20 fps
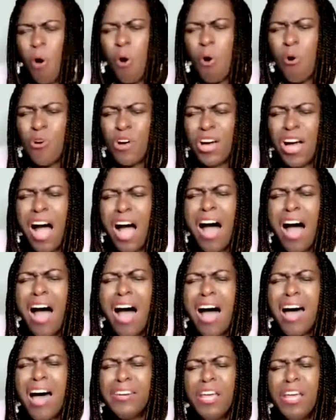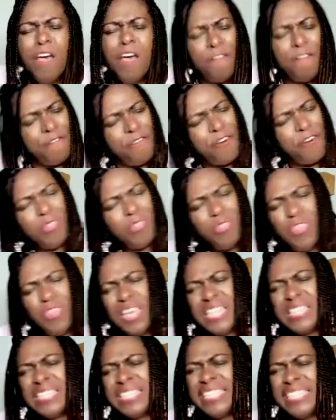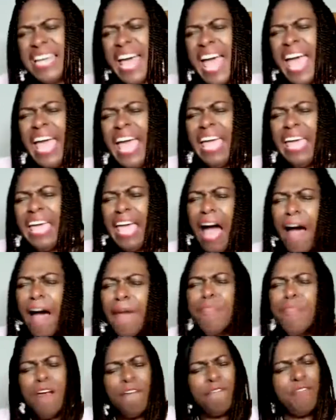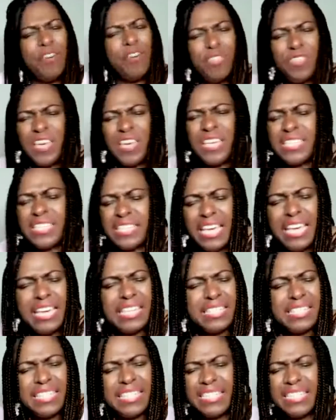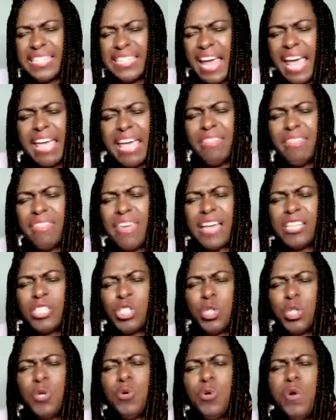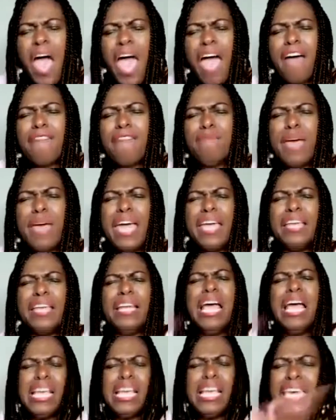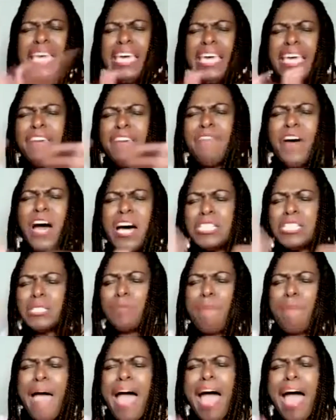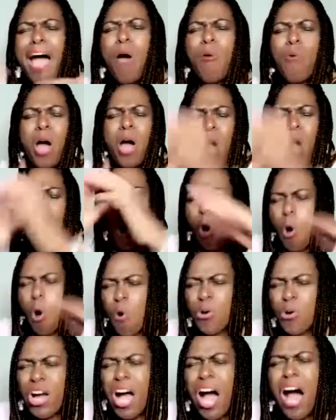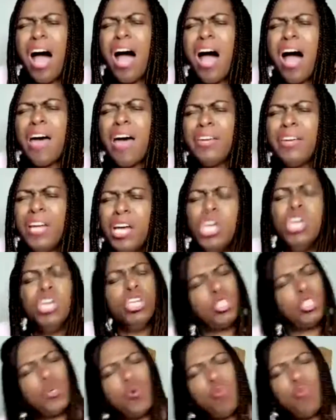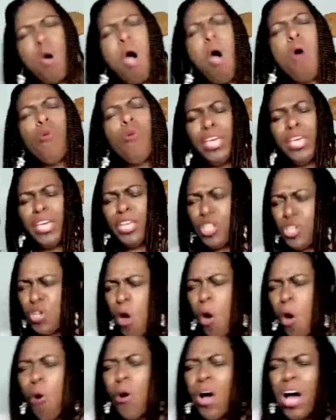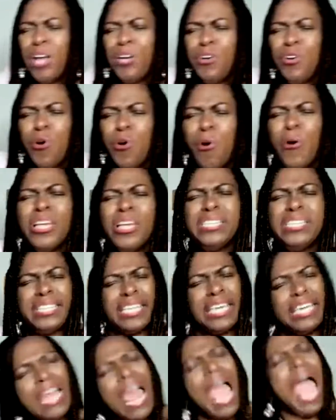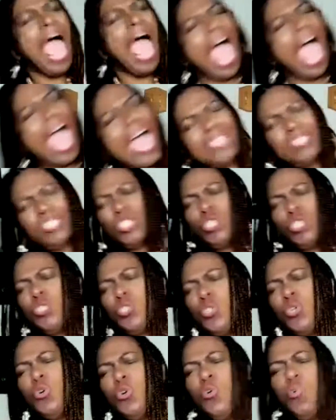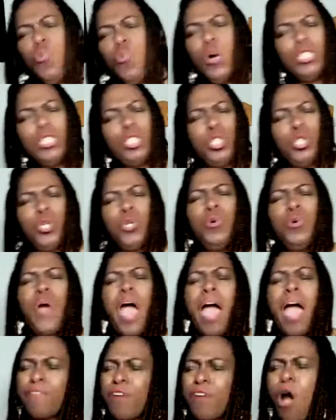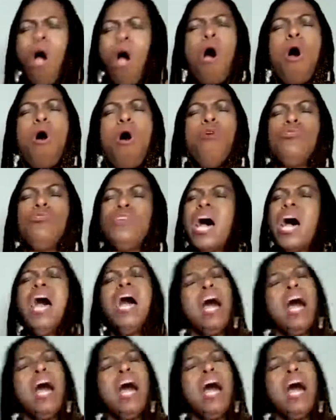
oh God, for this day, for this is the day that you have made. Give us power, oh God, to walk in your anointing and to do what you have called